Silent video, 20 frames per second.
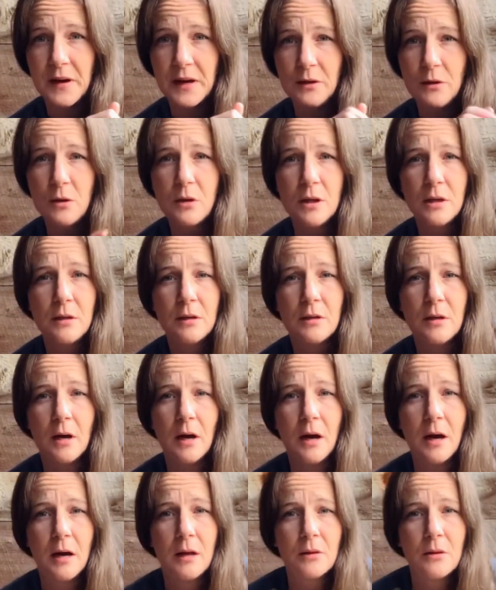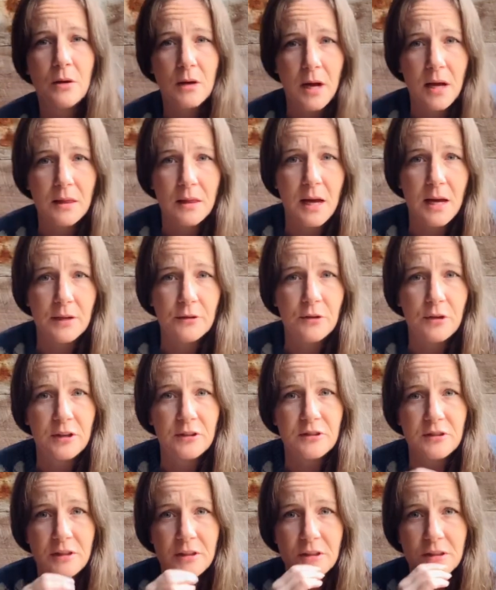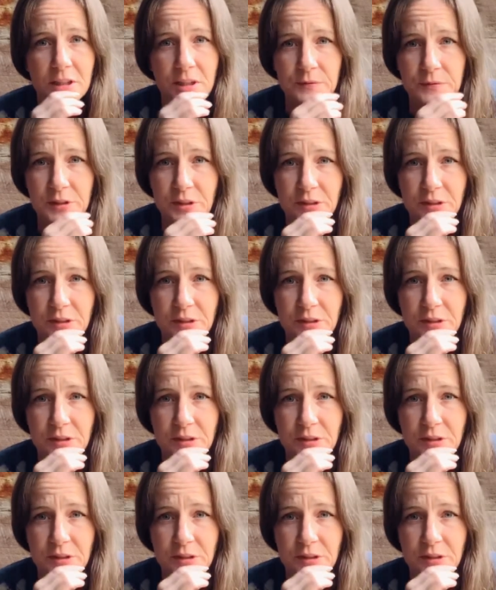You can look online. You can see the different